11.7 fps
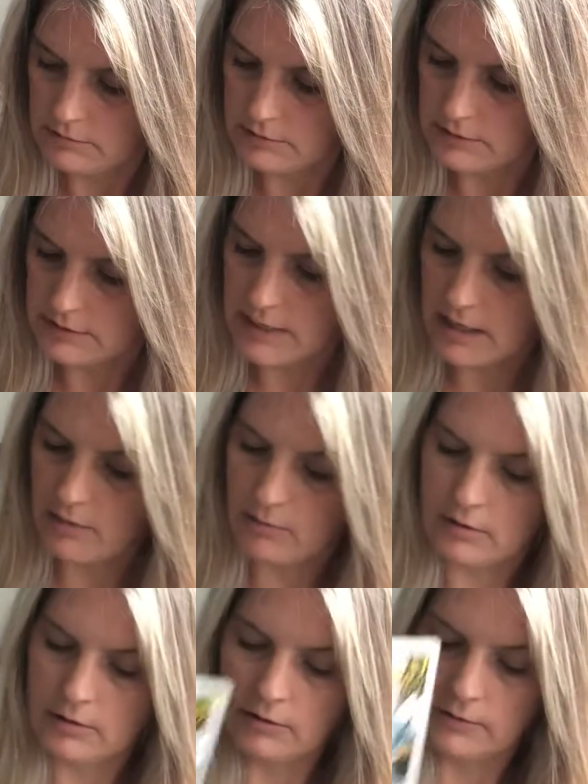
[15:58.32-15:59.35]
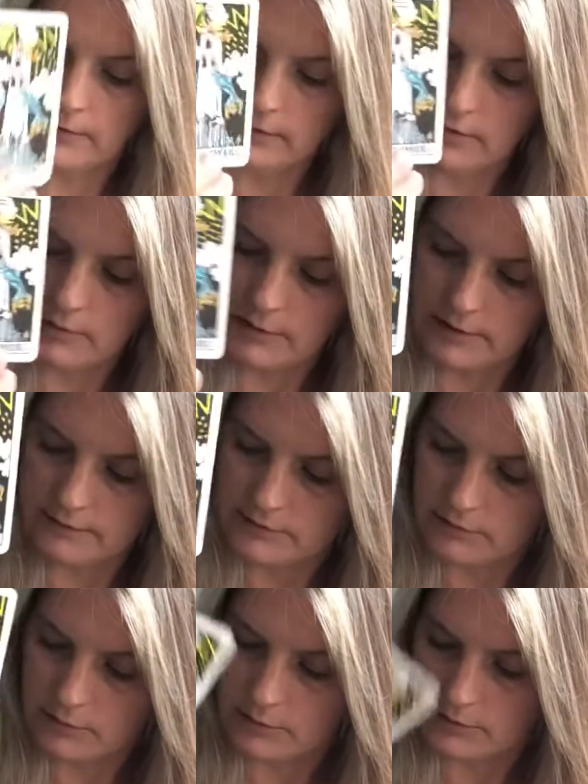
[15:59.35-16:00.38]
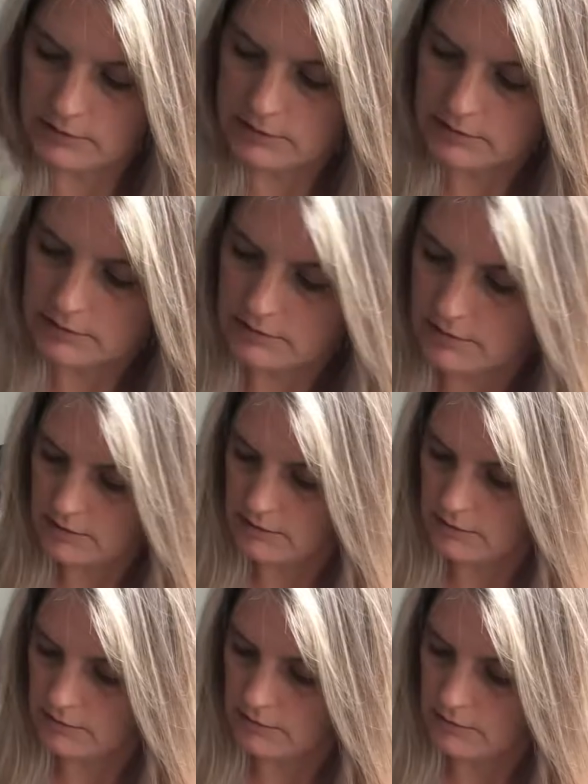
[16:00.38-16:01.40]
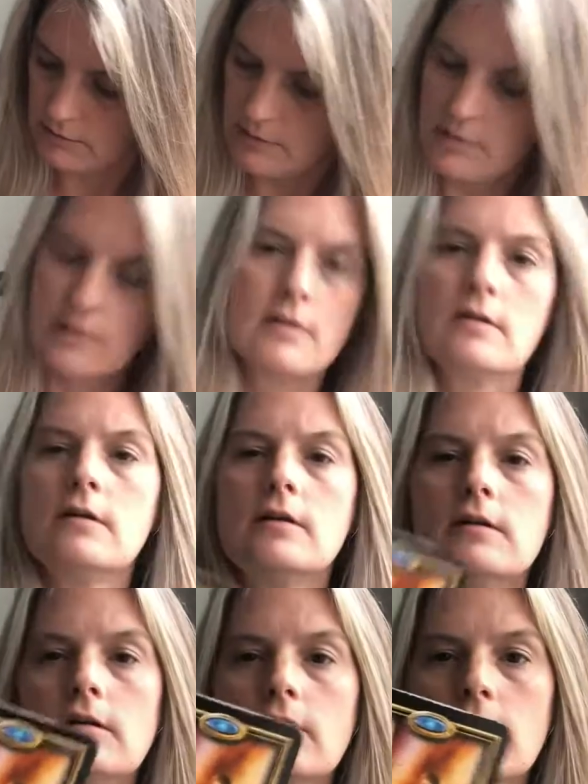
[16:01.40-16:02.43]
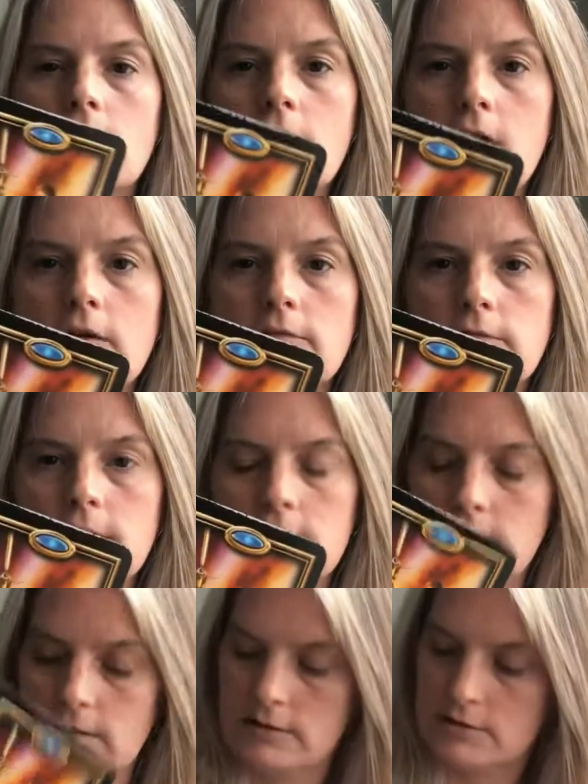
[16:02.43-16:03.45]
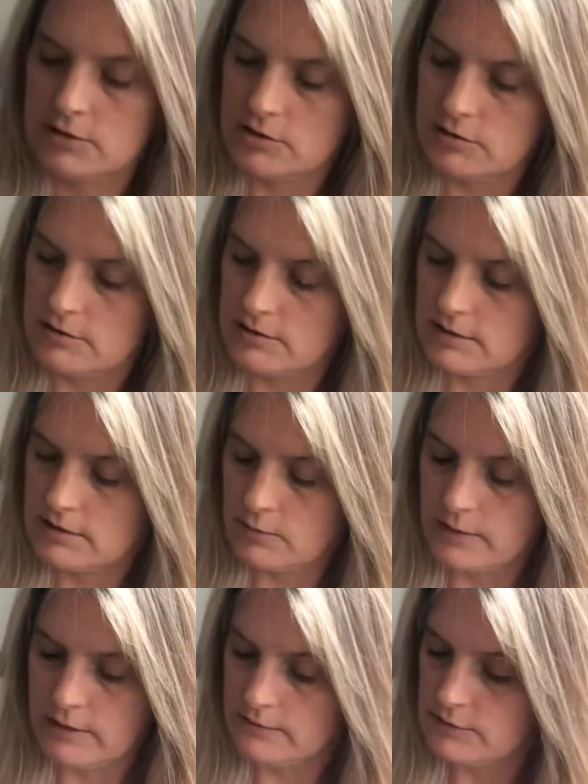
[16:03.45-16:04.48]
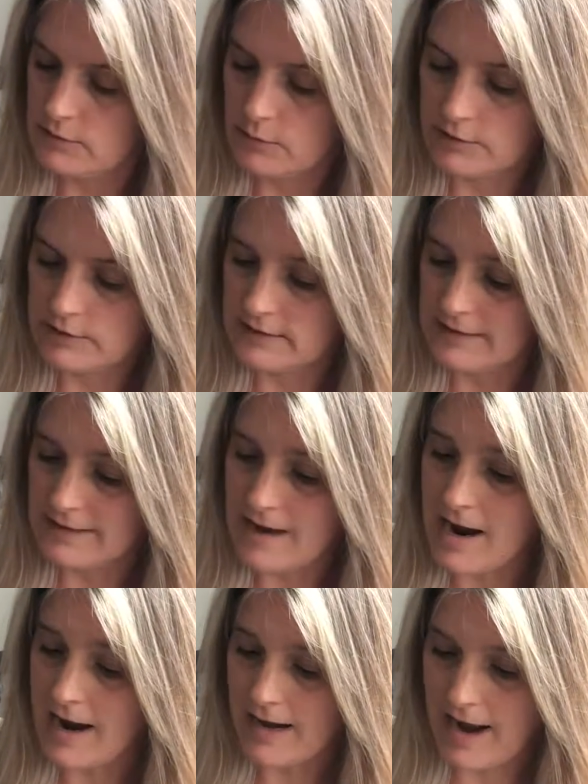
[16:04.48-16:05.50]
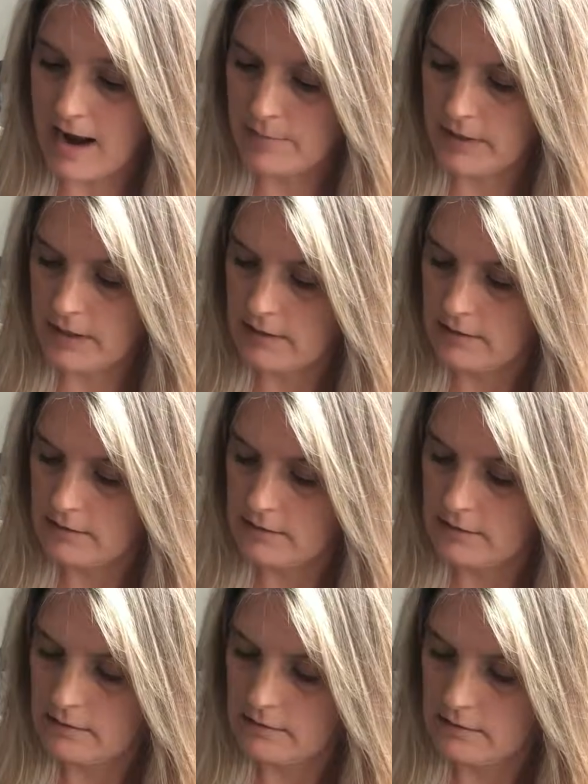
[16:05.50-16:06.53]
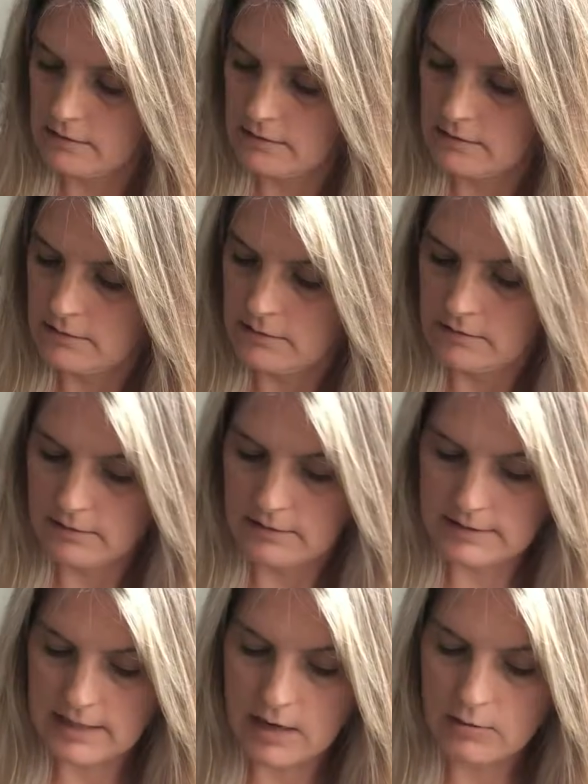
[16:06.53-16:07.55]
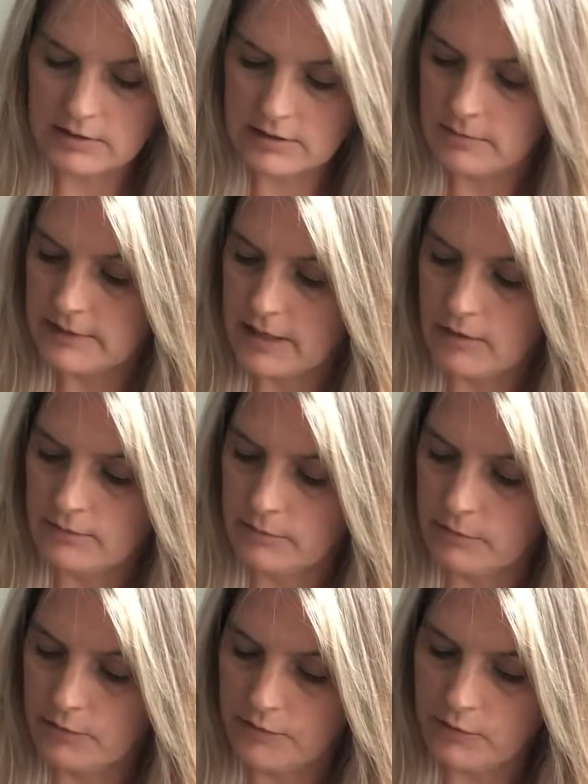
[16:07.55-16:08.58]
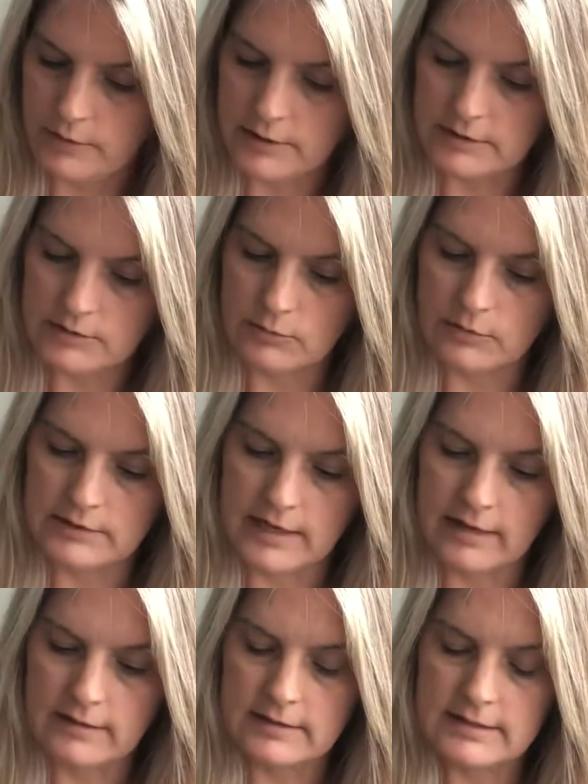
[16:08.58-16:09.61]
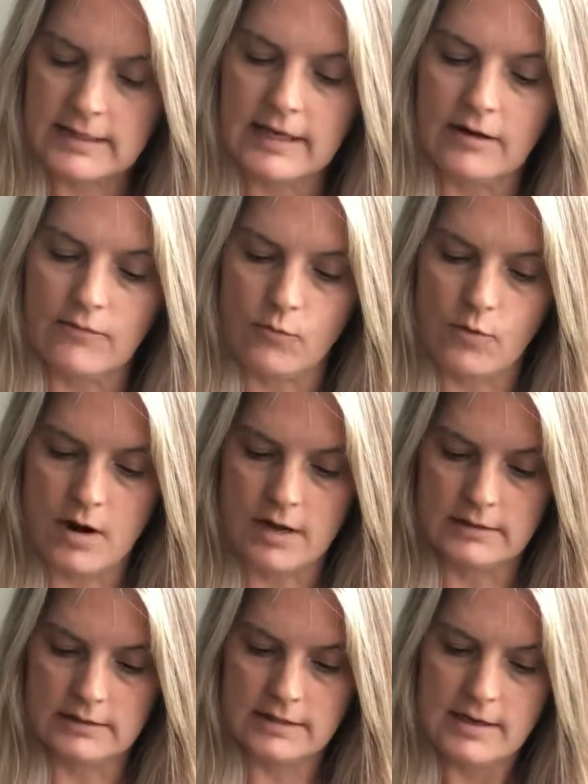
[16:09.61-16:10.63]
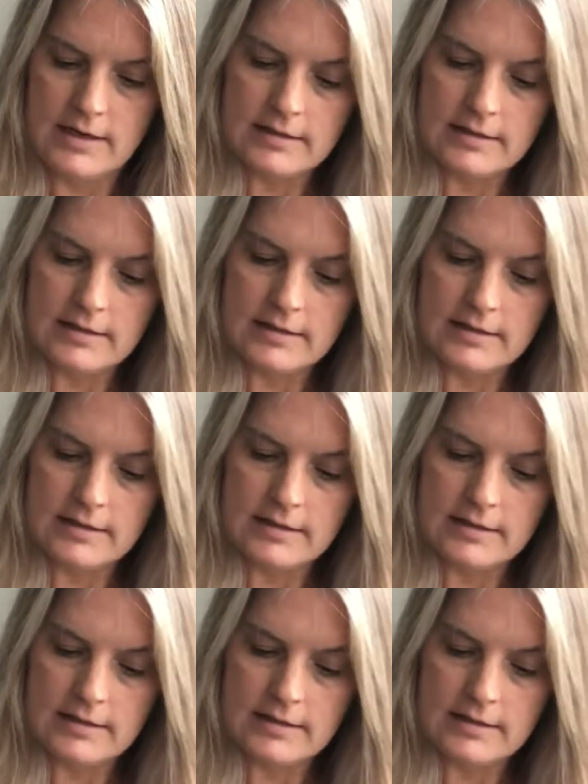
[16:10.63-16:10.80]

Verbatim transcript: There's the tower clarifying the Queen of Swords and her her conflict. she, this Queen of Swords is not happy. The towers come down for both the Queen of Swords and this King of Wands.